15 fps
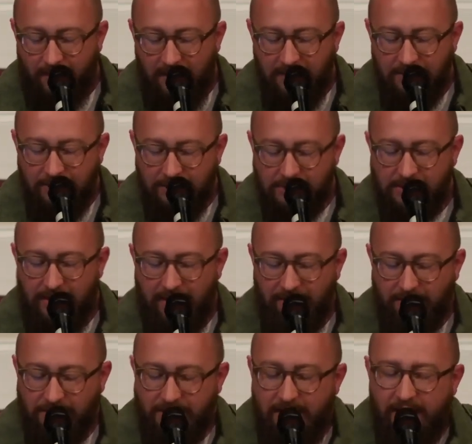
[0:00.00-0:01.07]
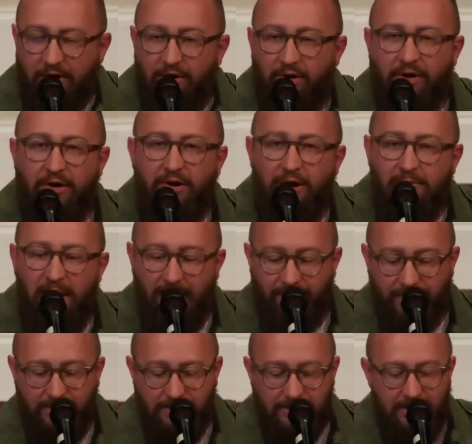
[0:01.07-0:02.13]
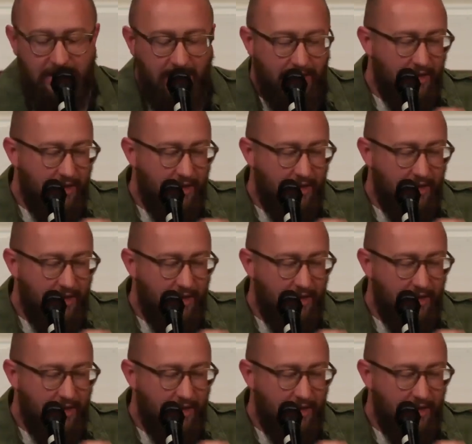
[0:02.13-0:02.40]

just like I was saying earlier about the seed.